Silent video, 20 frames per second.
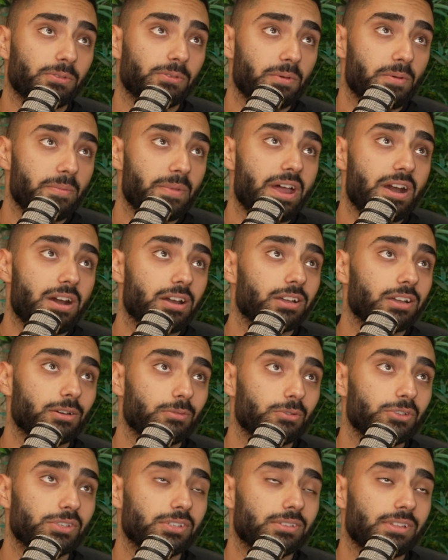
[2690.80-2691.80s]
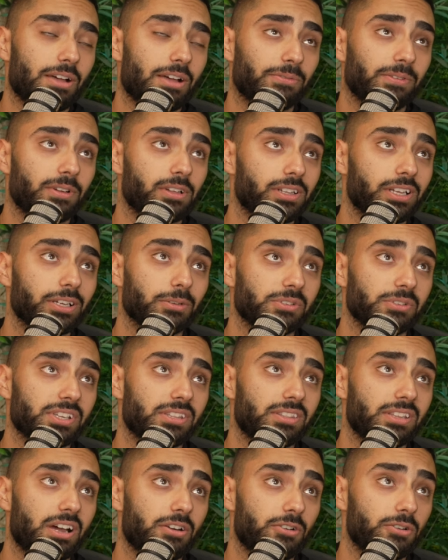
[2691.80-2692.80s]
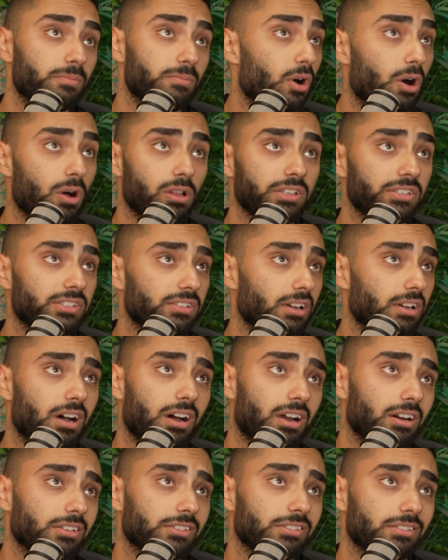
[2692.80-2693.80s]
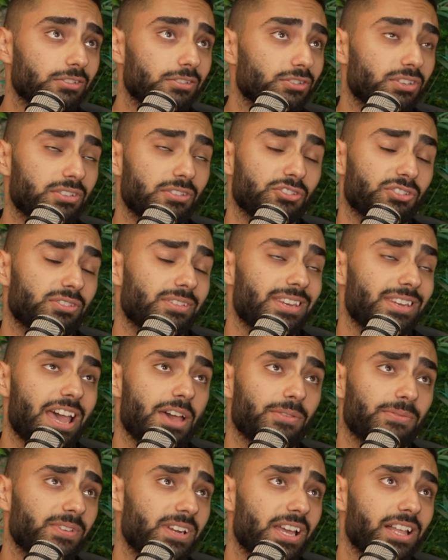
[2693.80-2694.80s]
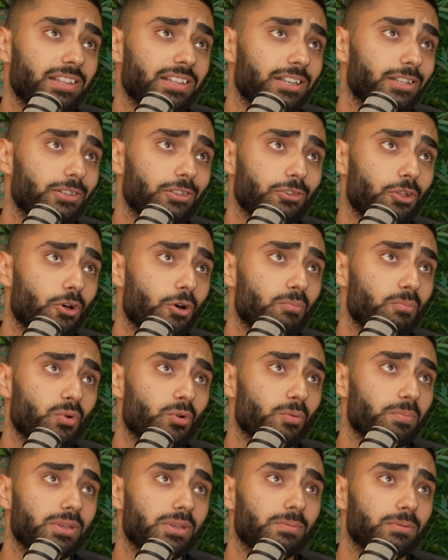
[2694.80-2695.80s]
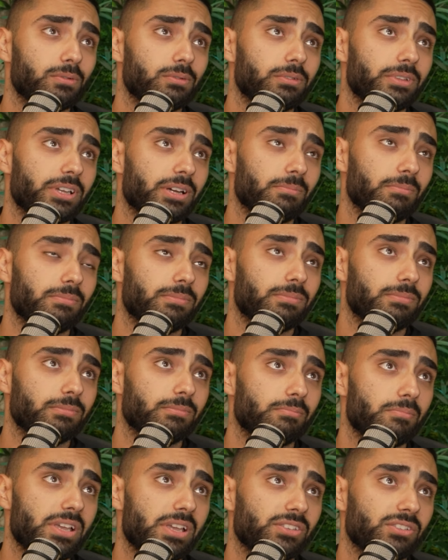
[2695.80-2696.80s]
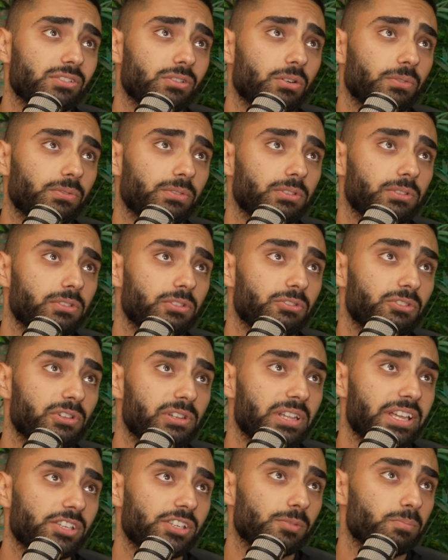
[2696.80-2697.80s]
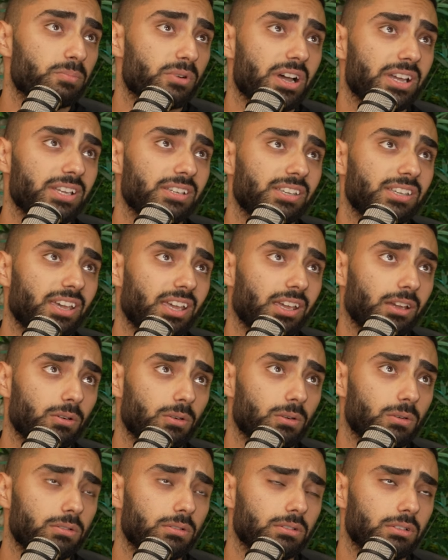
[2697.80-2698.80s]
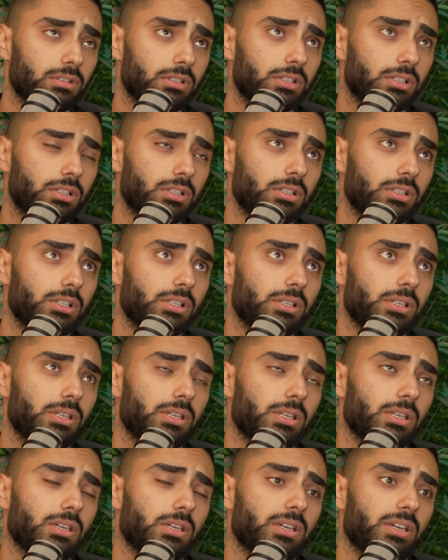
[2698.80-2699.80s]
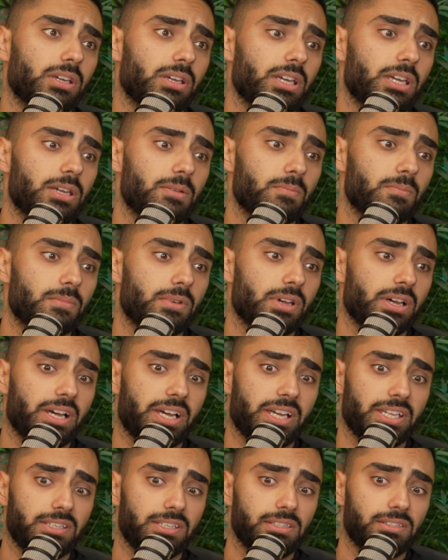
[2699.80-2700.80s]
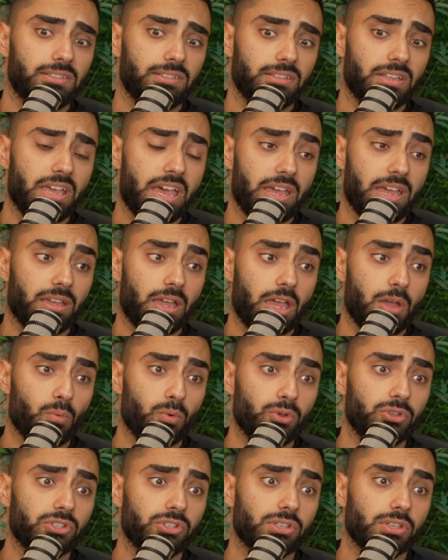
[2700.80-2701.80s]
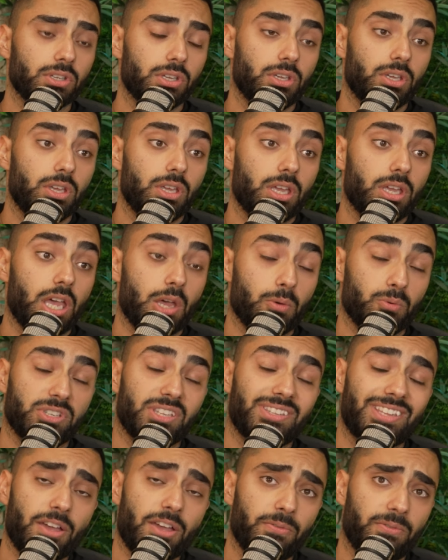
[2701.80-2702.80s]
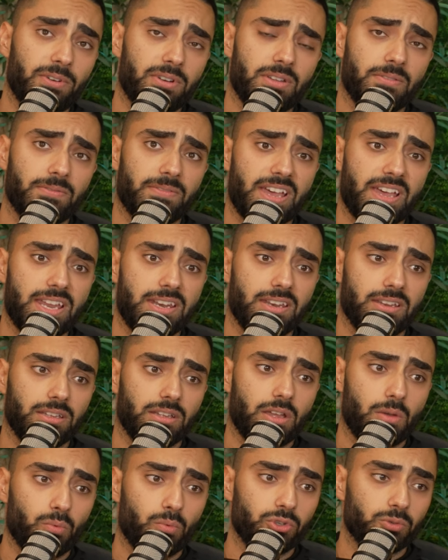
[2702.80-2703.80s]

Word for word: from America was, I felt like, was in that room. Holly Starks. There's, there's definitely a lot more people that I'm missing yeah. off the, the, list. Brian Cato. Um, and yeah, it was, it was a different event. It